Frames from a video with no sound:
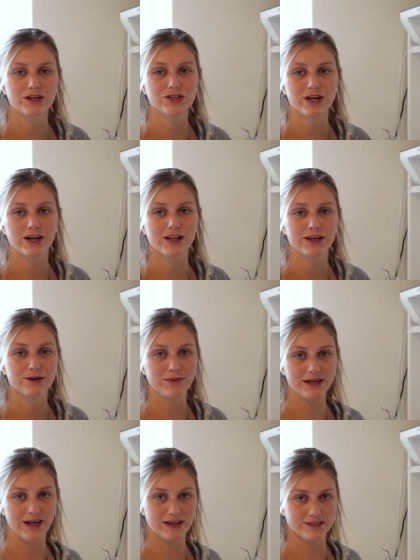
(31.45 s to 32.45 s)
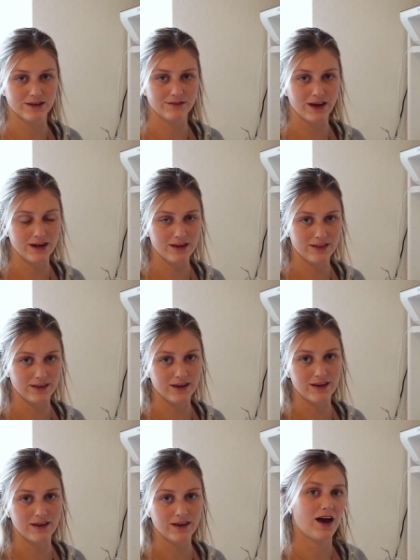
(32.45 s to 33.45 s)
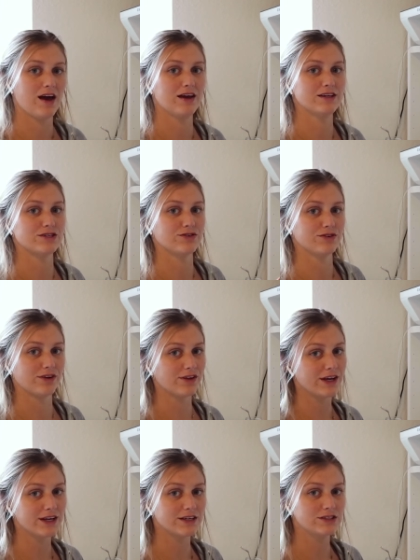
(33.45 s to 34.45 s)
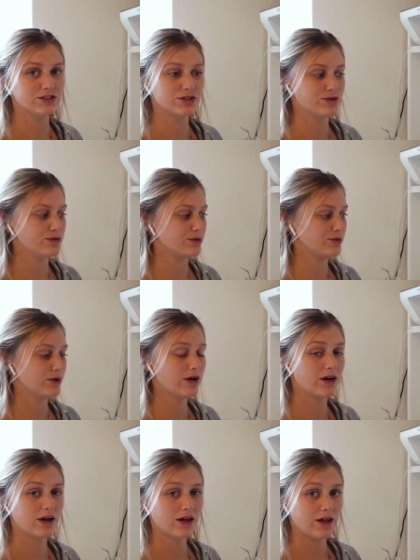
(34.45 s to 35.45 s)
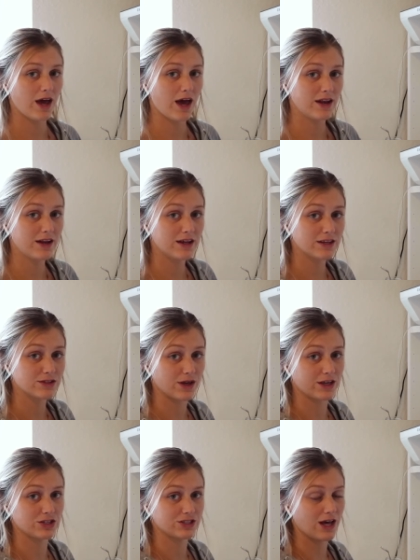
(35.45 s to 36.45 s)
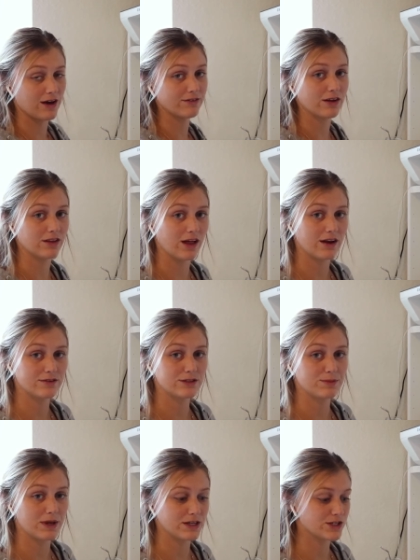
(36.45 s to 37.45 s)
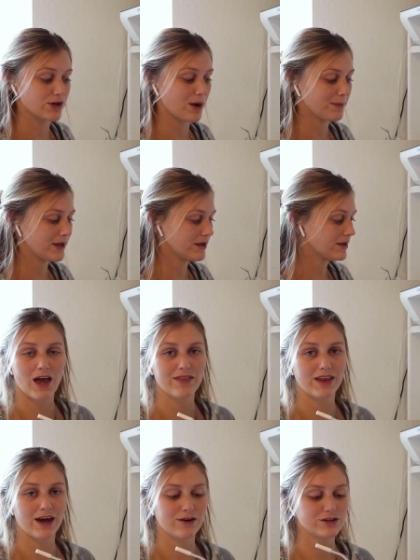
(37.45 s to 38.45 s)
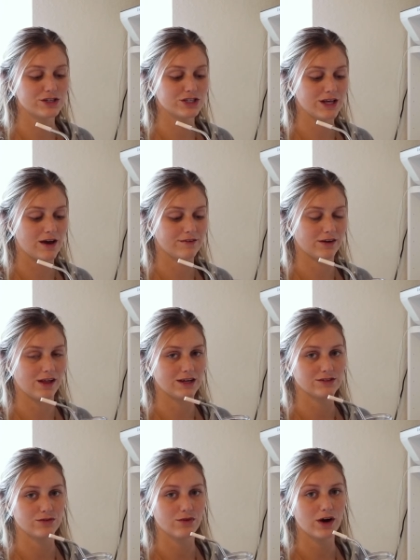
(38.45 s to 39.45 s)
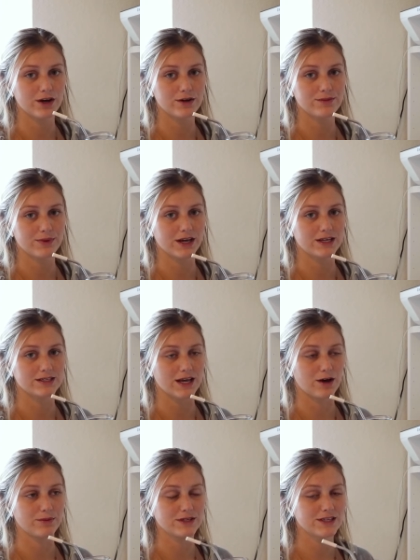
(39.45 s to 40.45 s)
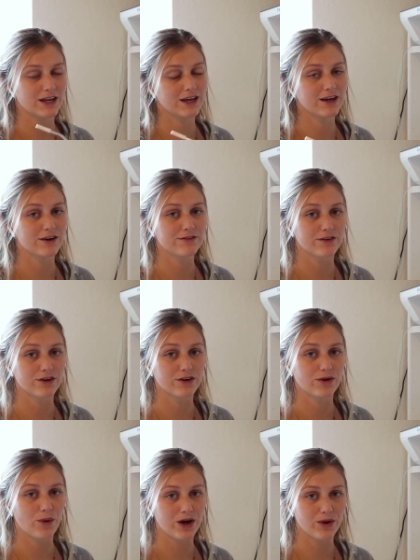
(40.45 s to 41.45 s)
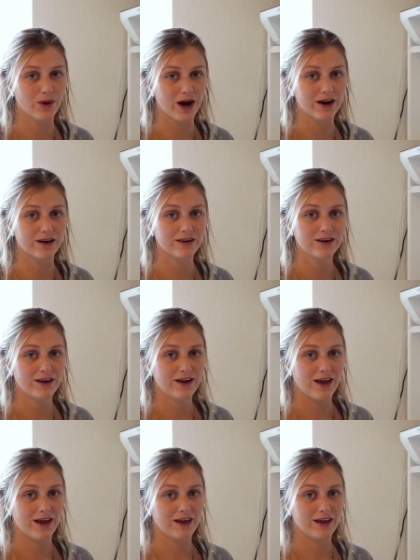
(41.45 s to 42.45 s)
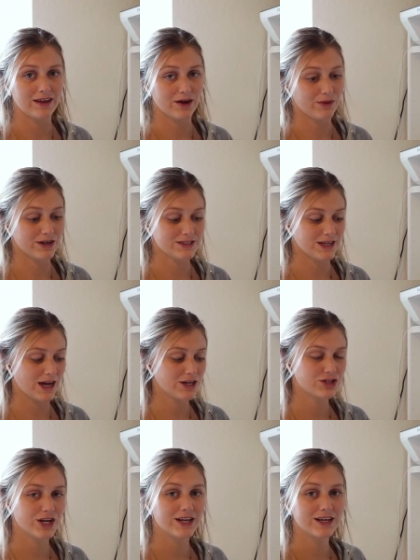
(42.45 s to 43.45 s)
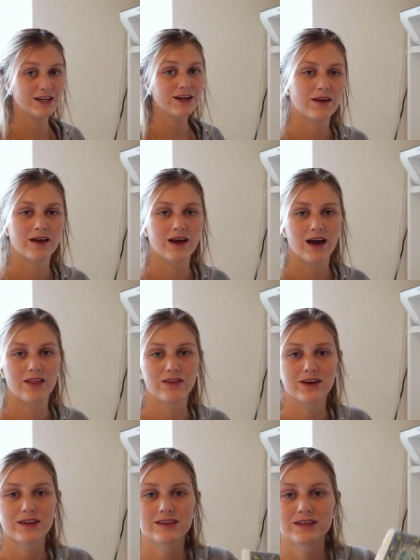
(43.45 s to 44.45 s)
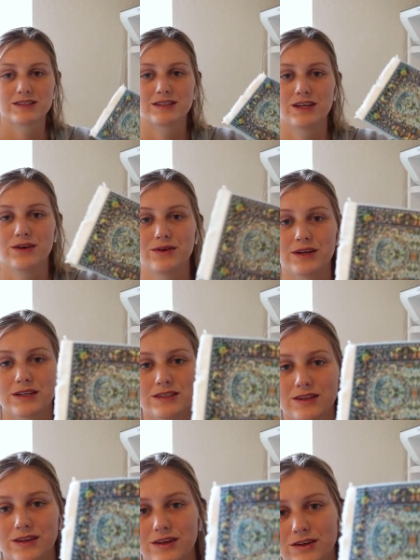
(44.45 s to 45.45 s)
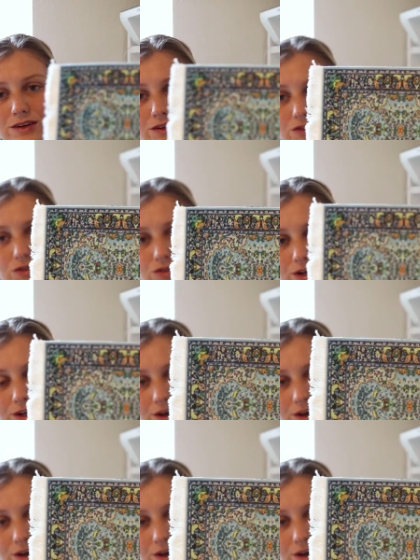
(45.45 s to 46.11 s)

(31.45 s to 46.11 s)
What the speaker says: I try to clear my desk of anything that isn't related to editing so I can just have a lot of space around me. And then I always just have a glass of water because I'll be sitting here for quite a while and I want to stay hydrated. And look at this cutest little drink